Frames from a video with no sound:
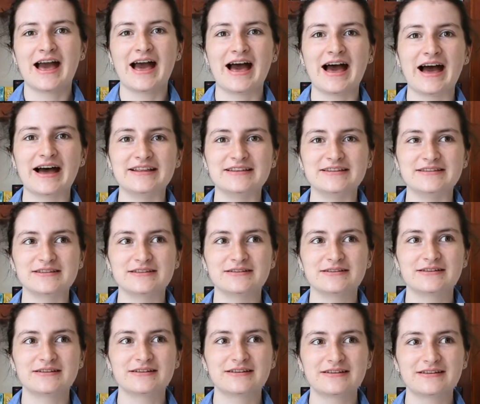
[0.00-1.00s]
And
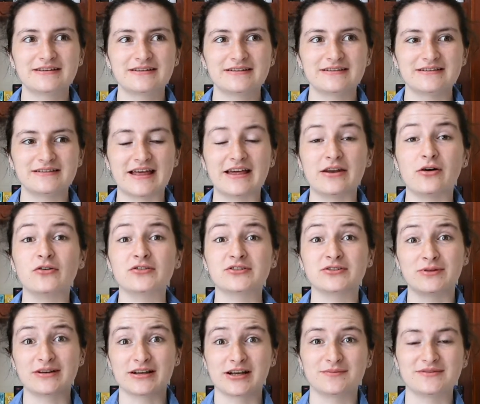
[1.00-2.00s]
then also
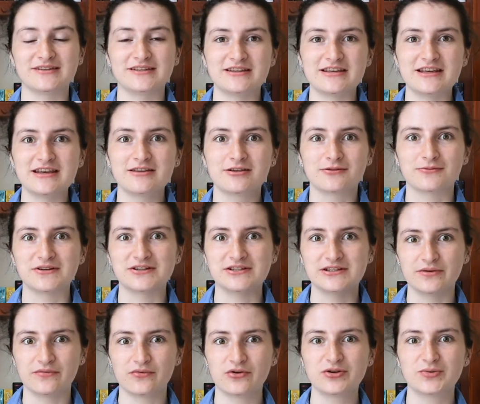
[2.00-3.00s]
when it comes to the ether witches and
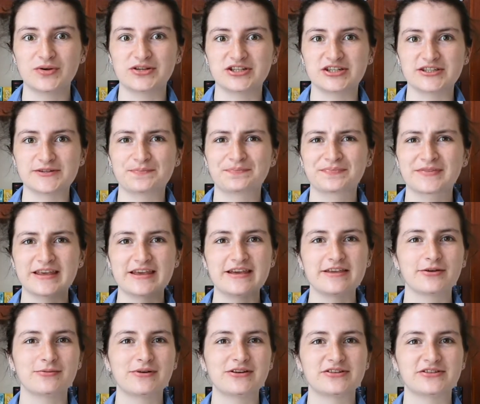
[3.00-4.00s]
the void witches,
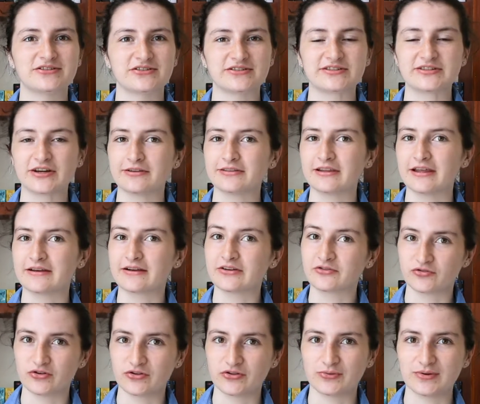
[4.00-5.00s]
ether witches are stuff like a
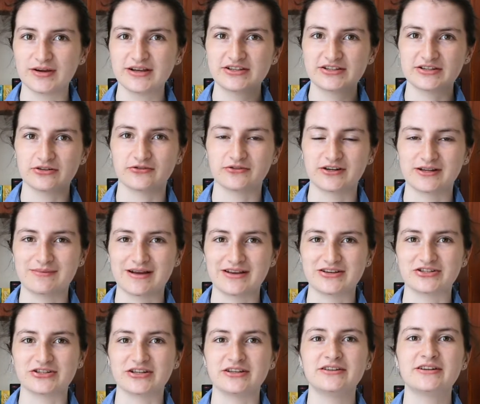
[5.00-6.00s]
truth witch, already
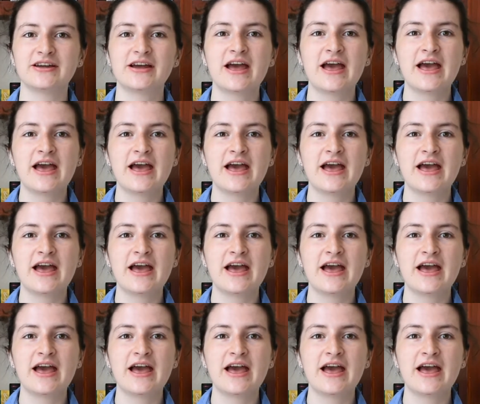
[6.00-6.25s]
mentioned.